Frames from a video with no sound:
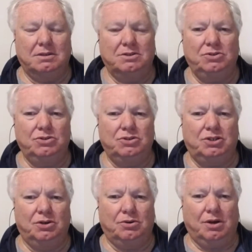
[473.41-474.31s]
new
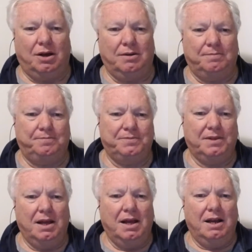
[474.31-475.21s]
telco.
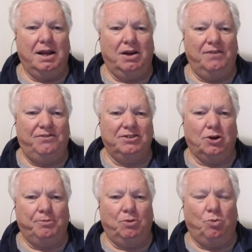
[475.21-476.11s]
Now, if
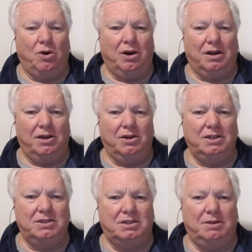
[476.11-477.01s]
adopted widely,
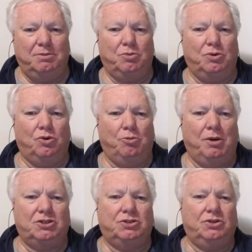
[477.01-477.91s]
eSIM would
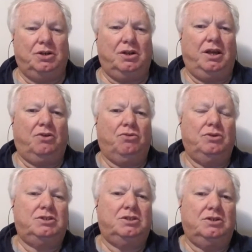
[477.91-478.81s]
almost certainly
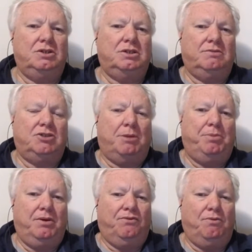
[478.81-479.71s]
increase the ease of
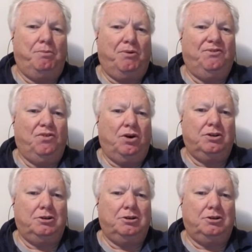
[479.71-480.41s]
jumping from provider to